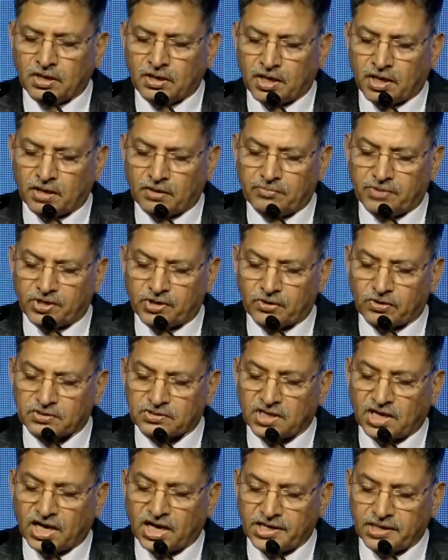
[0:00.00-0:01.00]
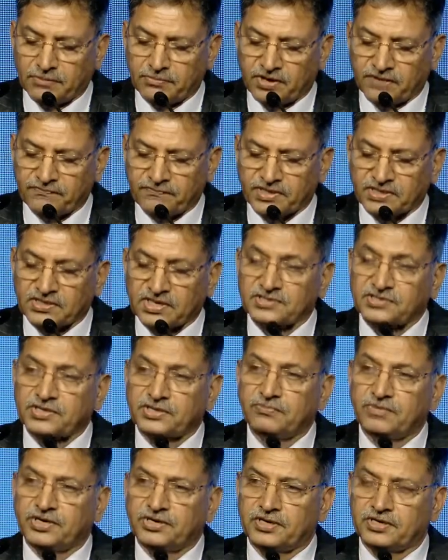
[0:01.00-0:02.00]
because the IMF has
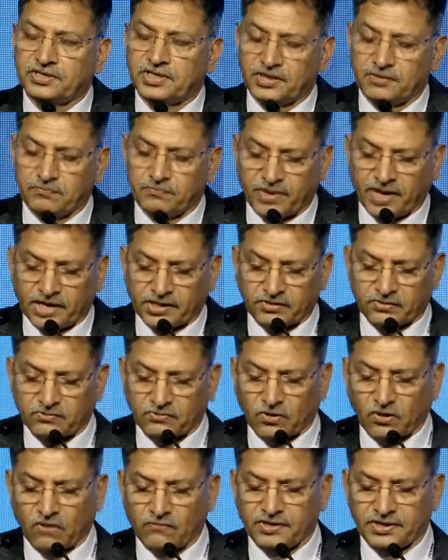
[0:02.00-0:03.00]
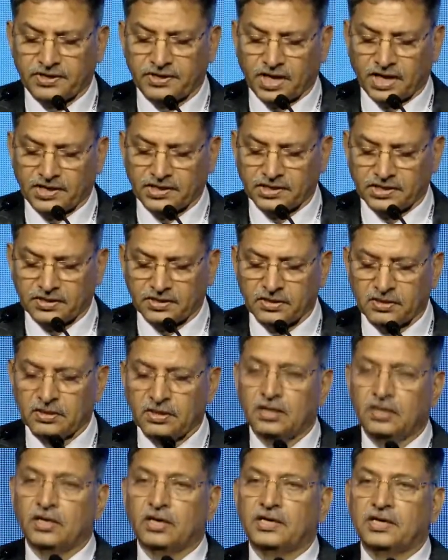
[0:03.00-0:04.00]
estimated the impact of COVID-19
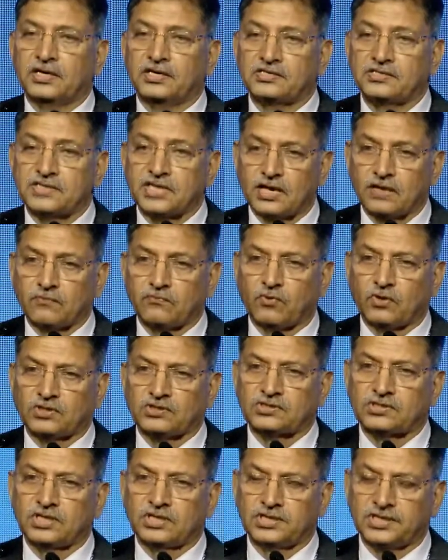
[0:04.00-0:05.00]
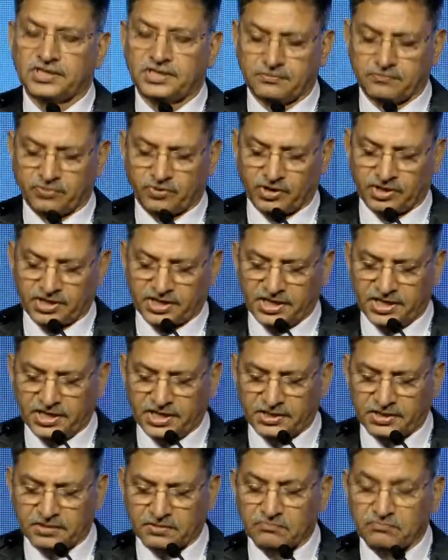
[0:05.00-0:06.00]
itself was
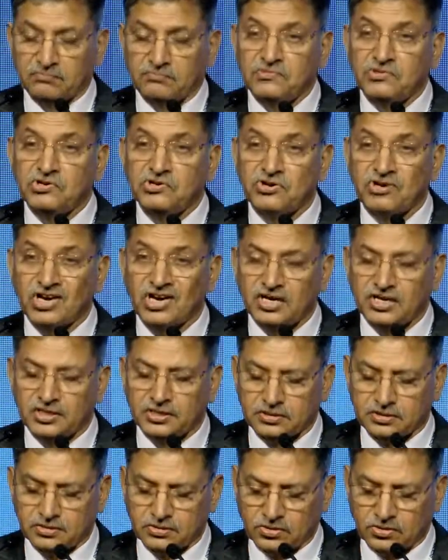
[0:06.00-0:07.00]
$13.8 trillion.